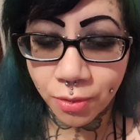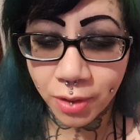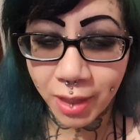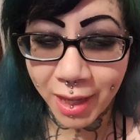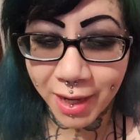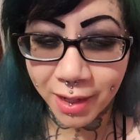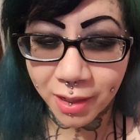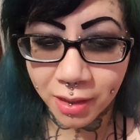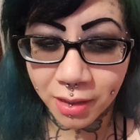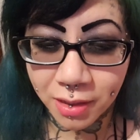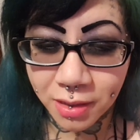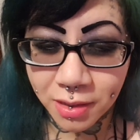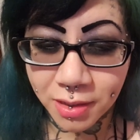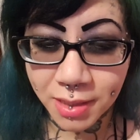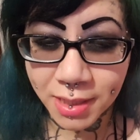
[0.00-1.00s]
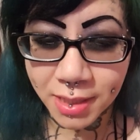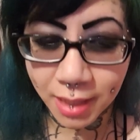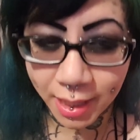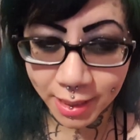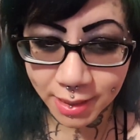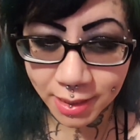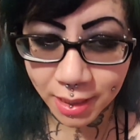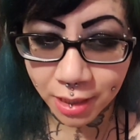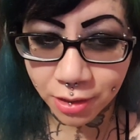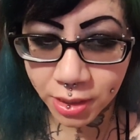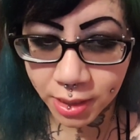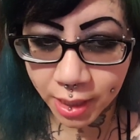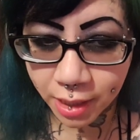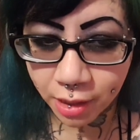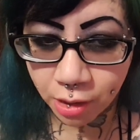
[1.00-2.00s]
or like slicing your
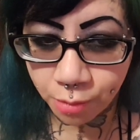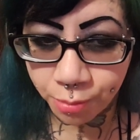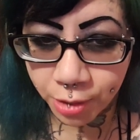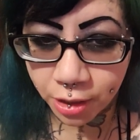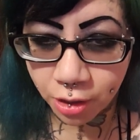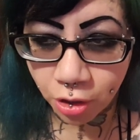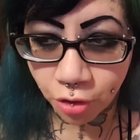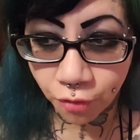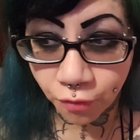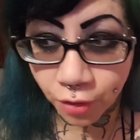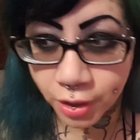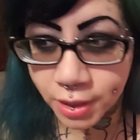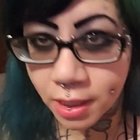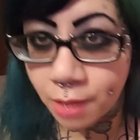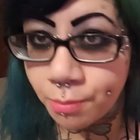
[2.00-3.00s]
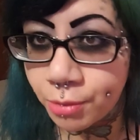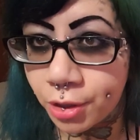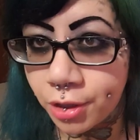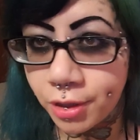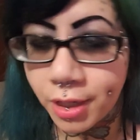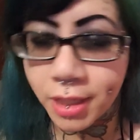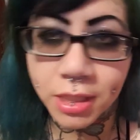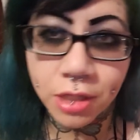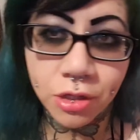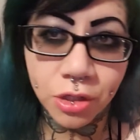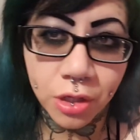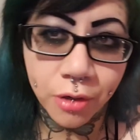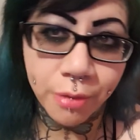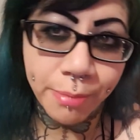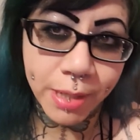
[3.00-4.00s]
skin open over a sunburn. That's
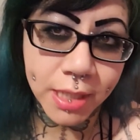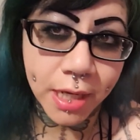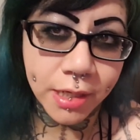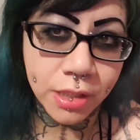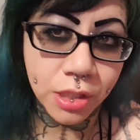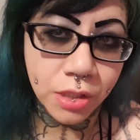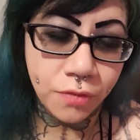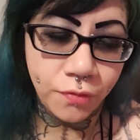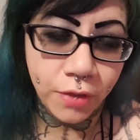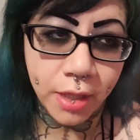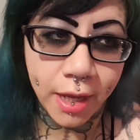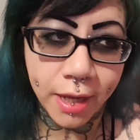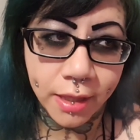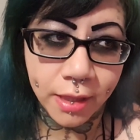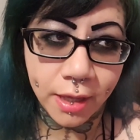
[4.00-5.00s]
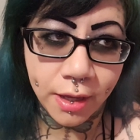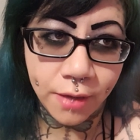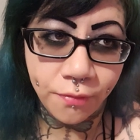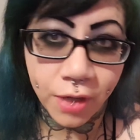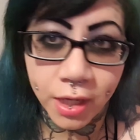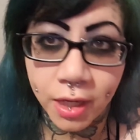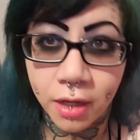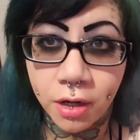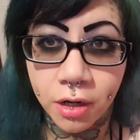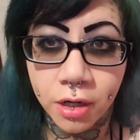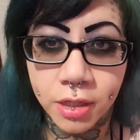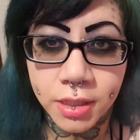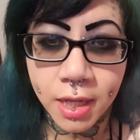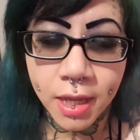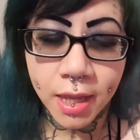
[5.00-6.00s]
usually what my tattoos feel like. They fucking
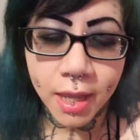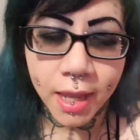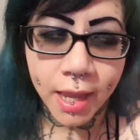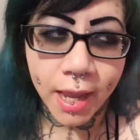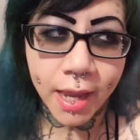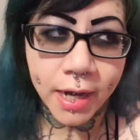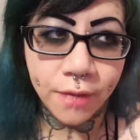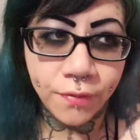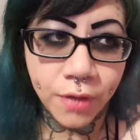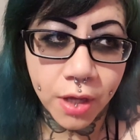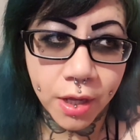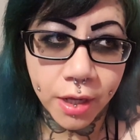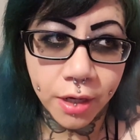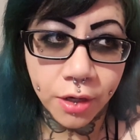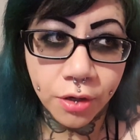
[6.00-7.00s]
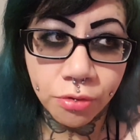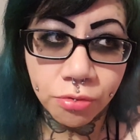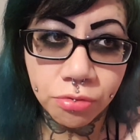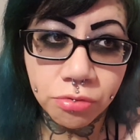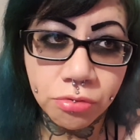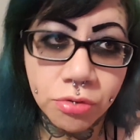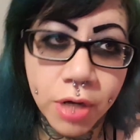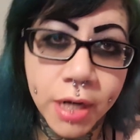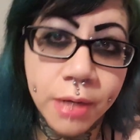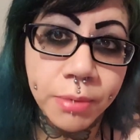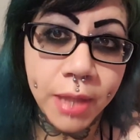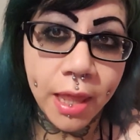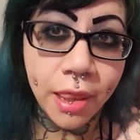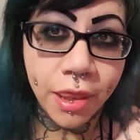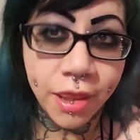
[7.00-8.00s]
hurt. And I've got
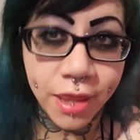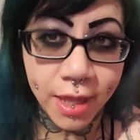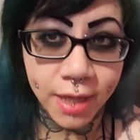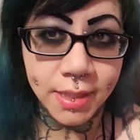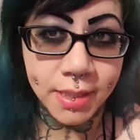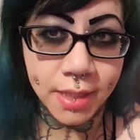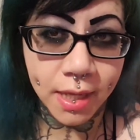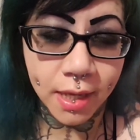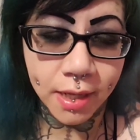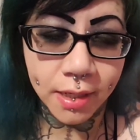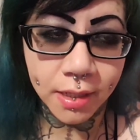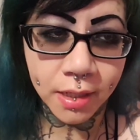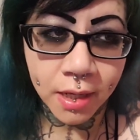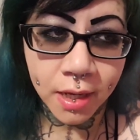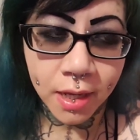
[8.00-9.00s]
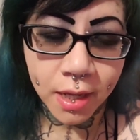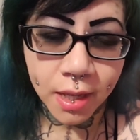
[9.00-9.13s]
incredibly thick skin,